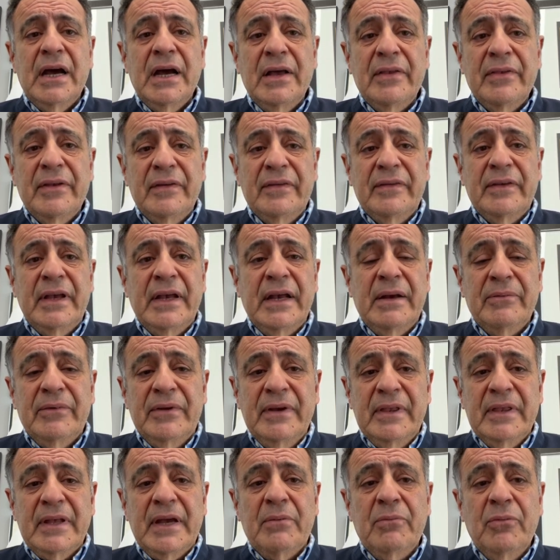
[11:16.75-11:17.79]
This day, I'm
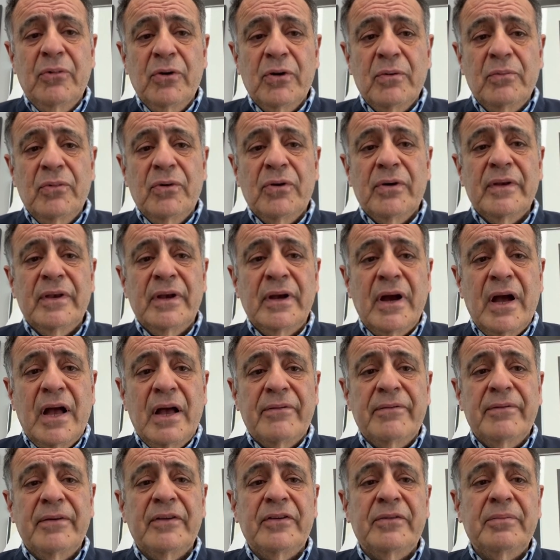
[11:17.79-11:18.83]
seeing that more and more in the
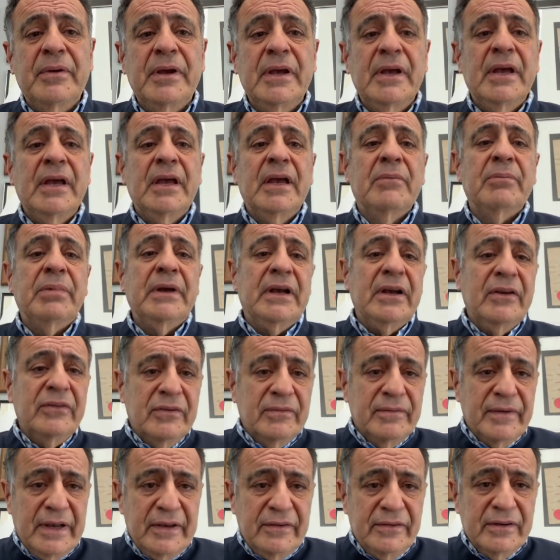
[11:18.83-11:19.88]
office because
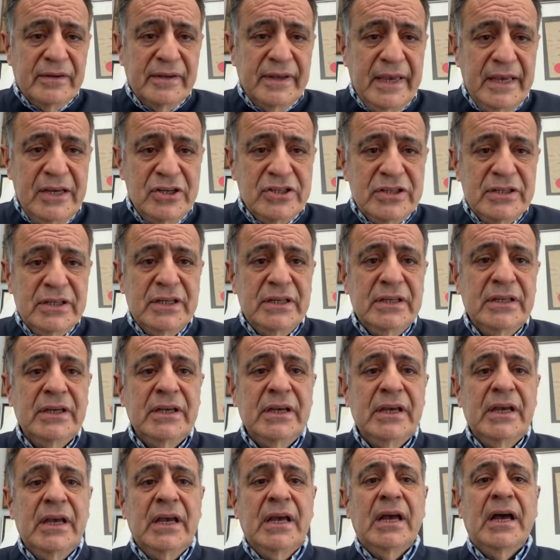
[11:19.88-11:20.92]
of isolation,
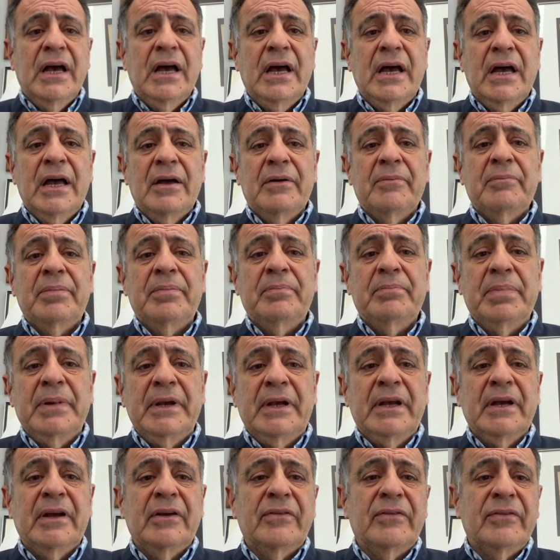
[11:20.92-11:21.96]

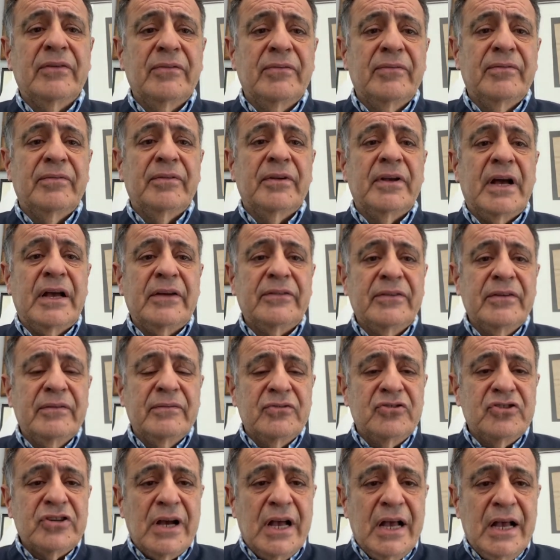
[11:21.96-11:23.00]
because of loss of
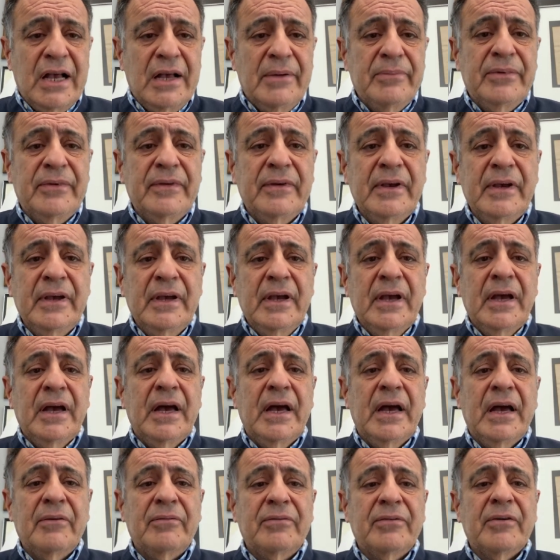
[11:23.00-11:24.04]
jobs,
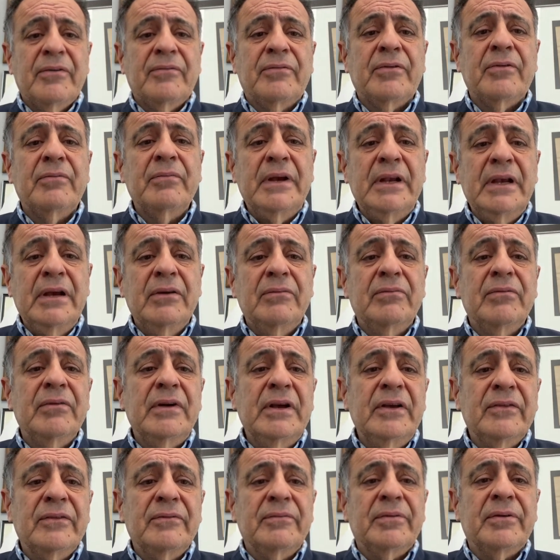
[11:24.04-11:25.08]
for many
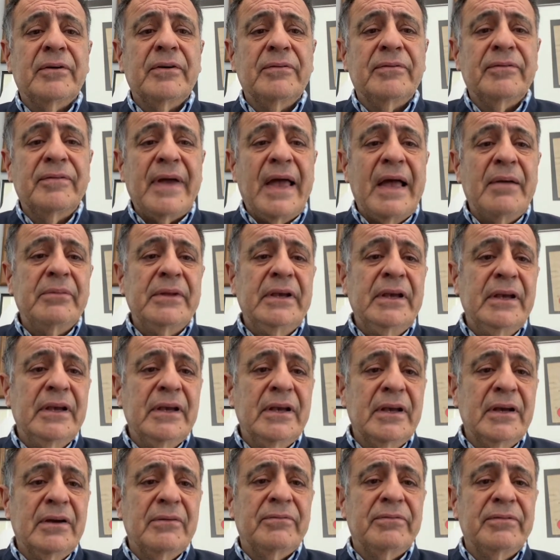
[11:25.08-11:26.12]
reasons, for family
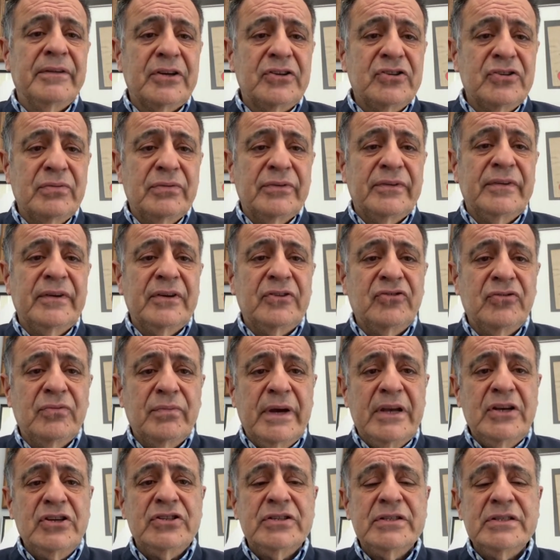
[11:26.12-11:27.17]
conflictual
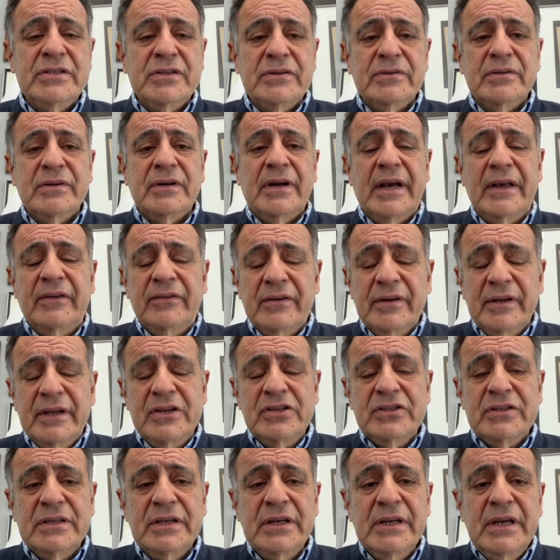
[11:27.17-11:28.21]
situations or
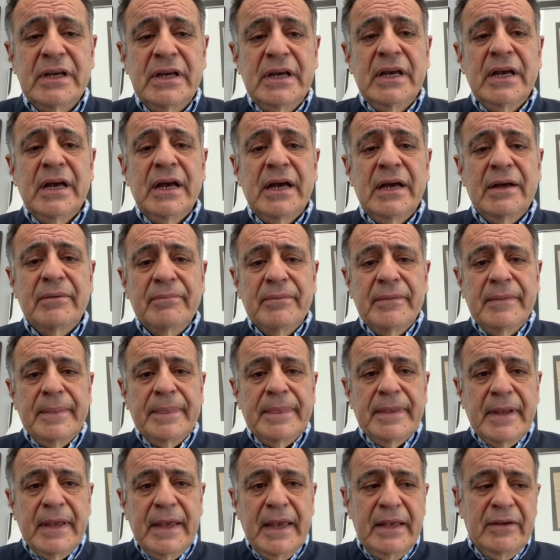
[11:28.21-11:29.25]
isolation. Um,
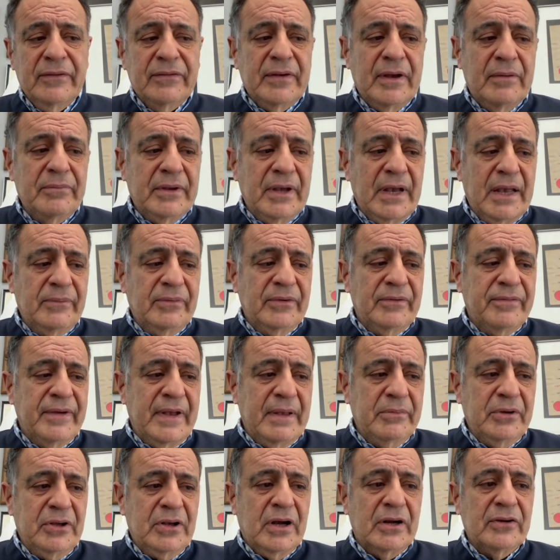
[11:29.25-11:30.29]
and sometimes the
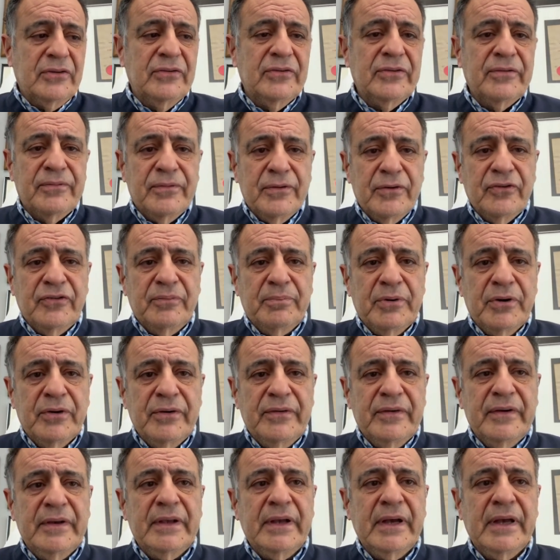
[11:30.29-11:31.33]
family doctor is the first
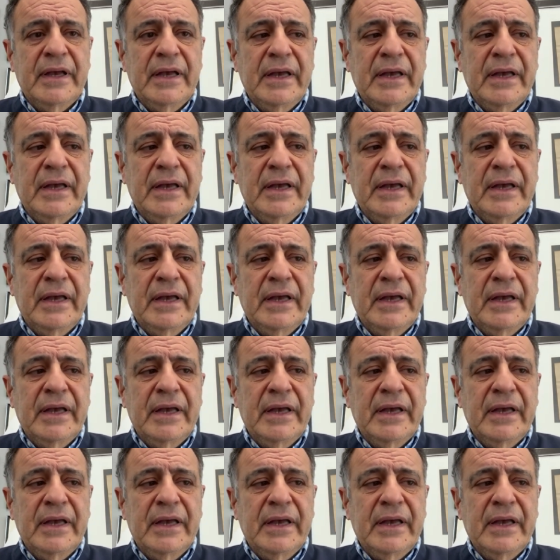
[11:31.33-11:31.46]
person,